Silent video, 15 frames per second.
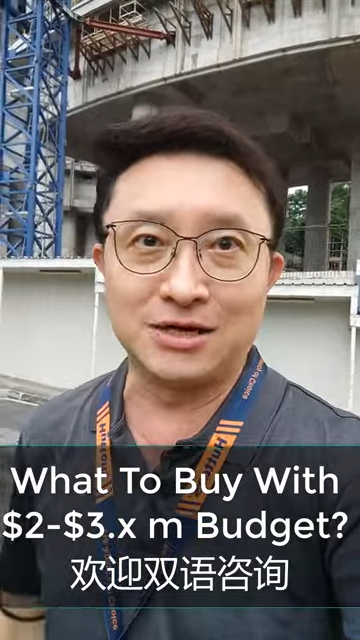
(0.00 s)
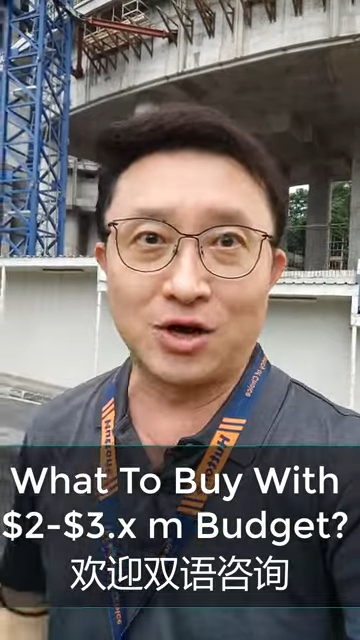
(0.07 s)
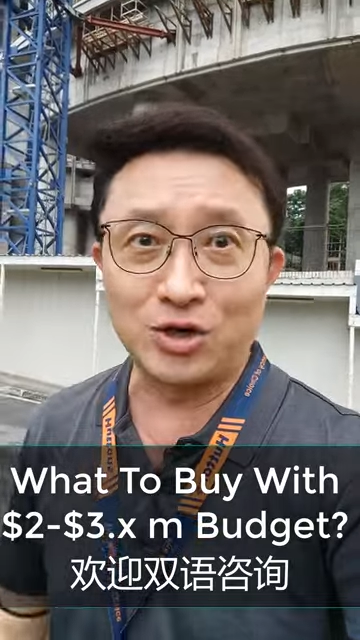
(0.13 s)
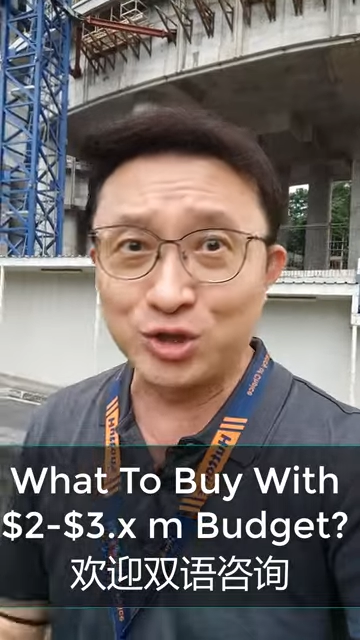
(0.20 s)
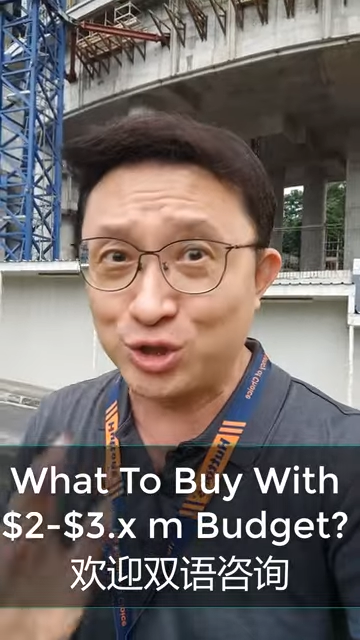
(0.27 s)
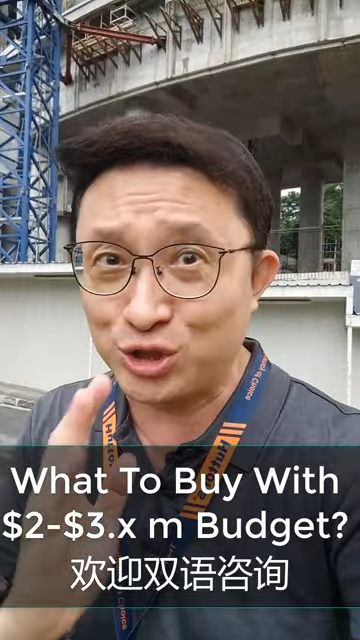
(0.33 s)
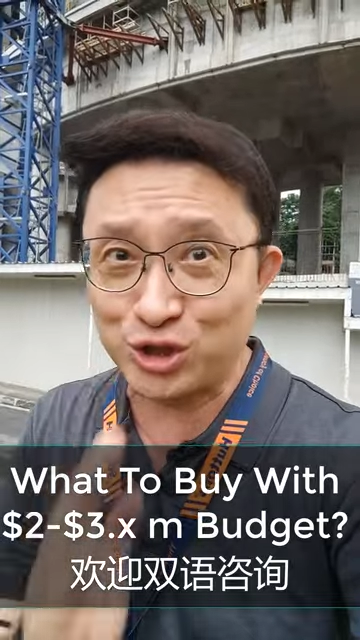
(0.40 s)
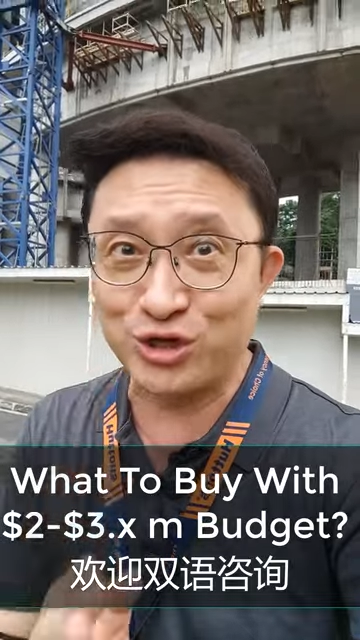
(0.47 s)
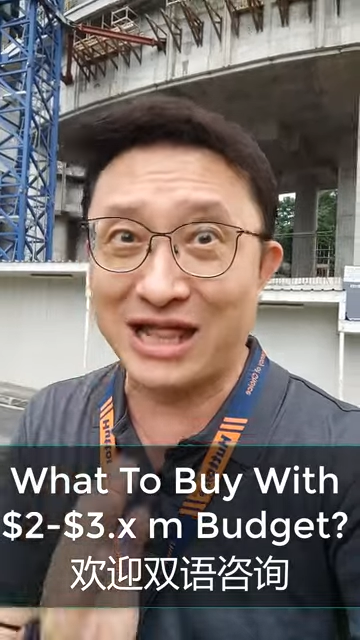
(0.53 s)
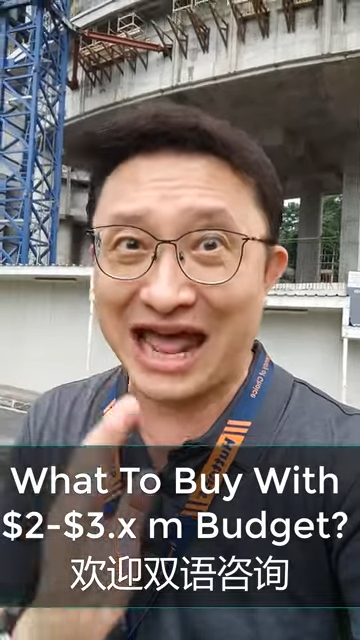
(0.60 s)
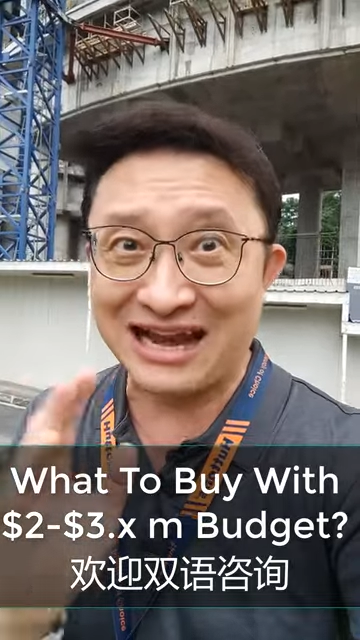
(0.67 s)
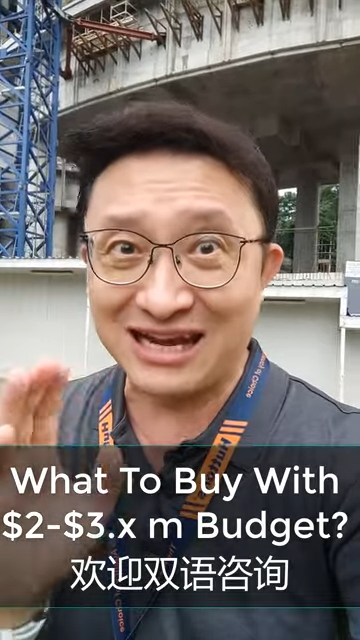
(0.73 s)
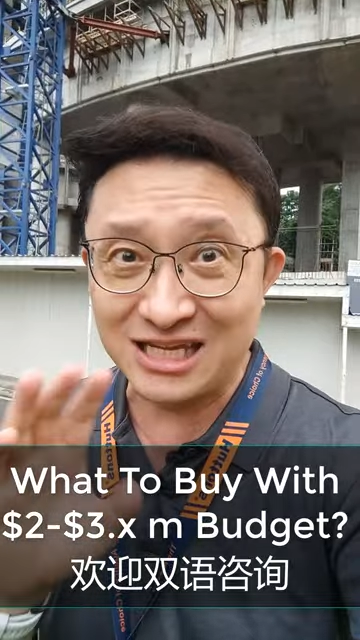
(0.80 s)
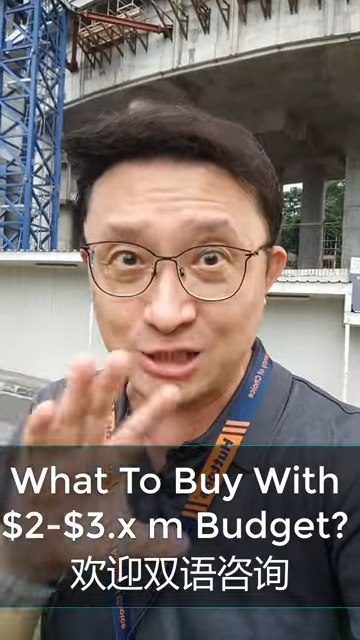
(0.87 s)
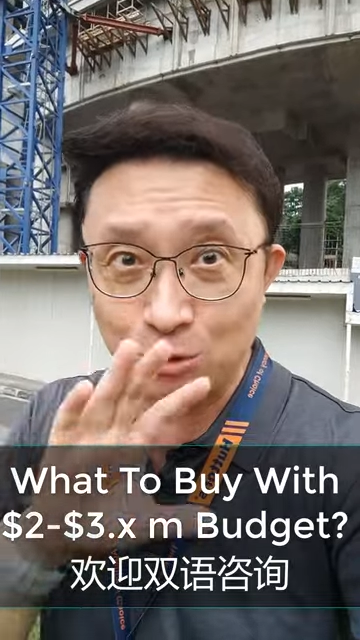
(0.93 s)
or you should
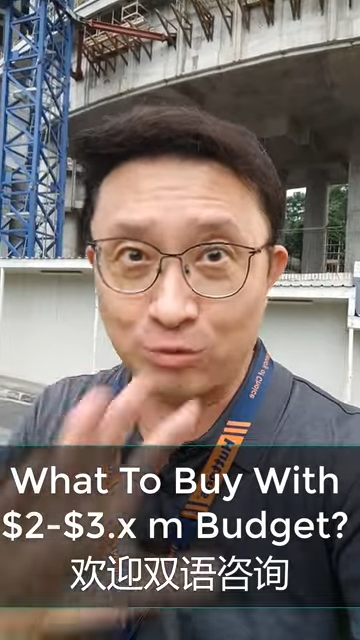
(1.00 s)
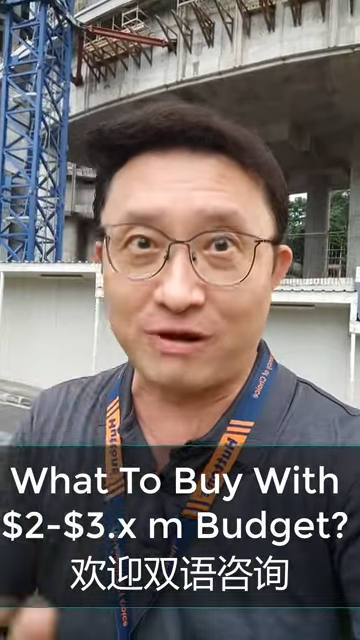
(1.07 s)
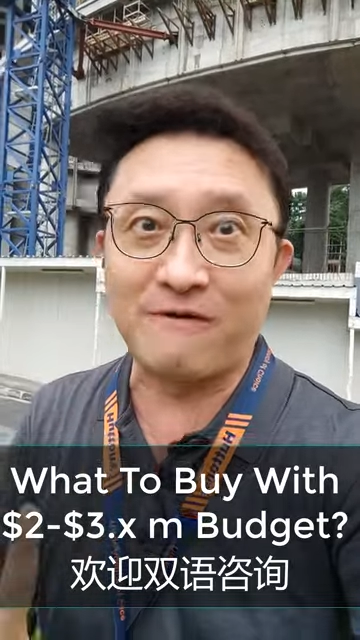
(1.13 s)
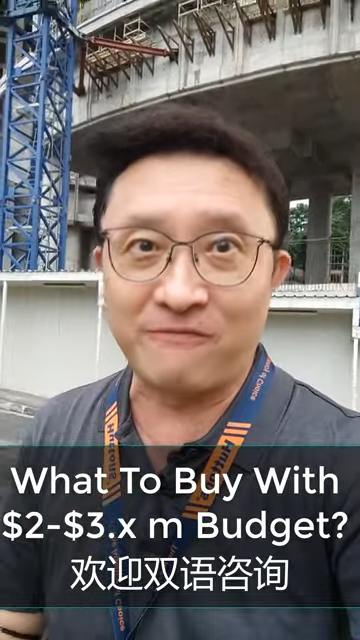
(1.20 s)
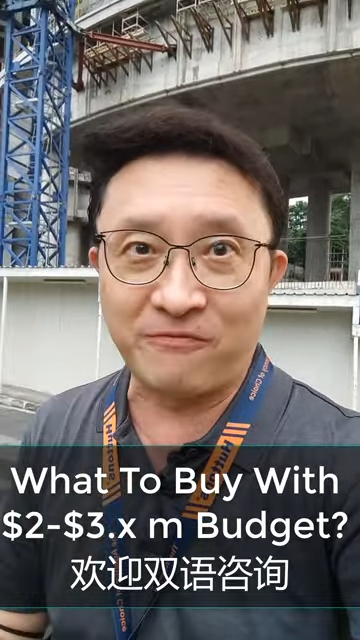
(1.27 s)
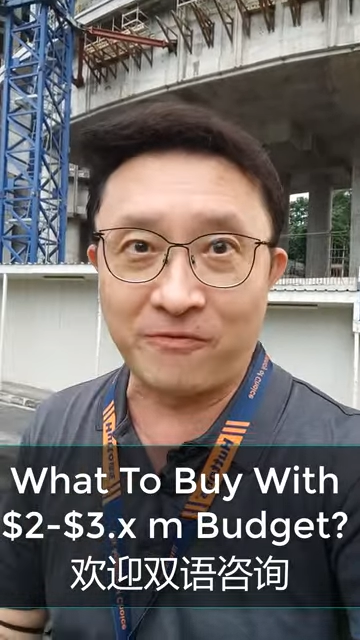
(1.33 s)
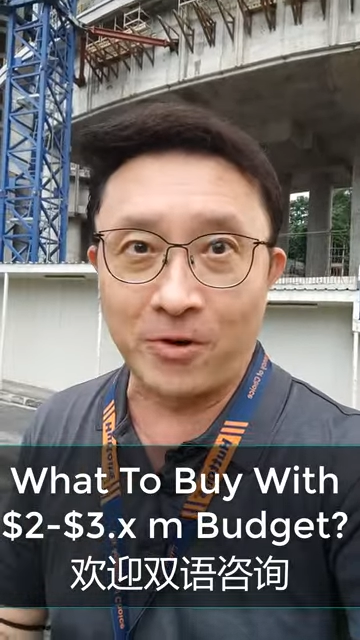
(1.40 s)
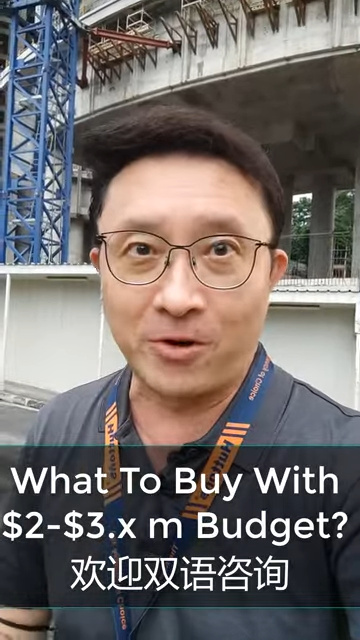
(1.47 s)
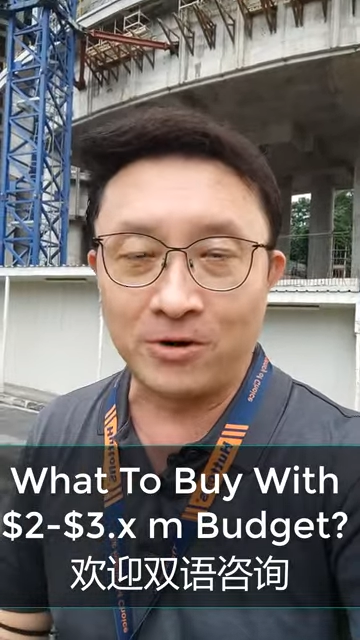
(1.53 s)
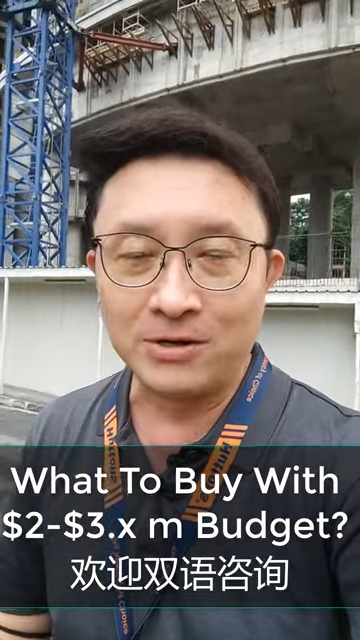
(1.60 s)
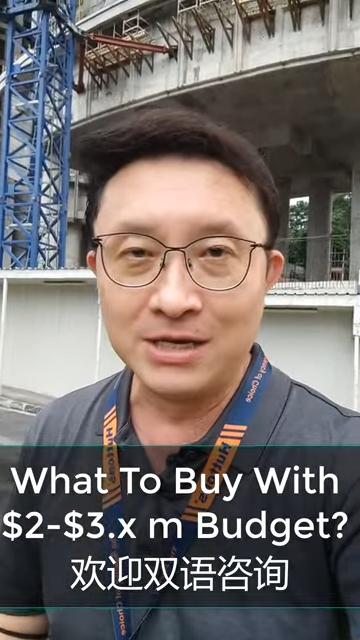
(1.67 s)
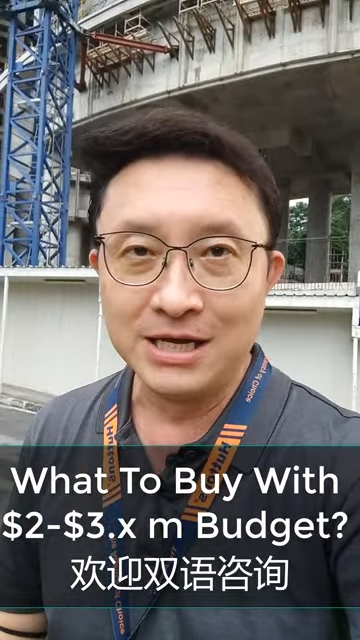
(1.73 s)
at least look out for?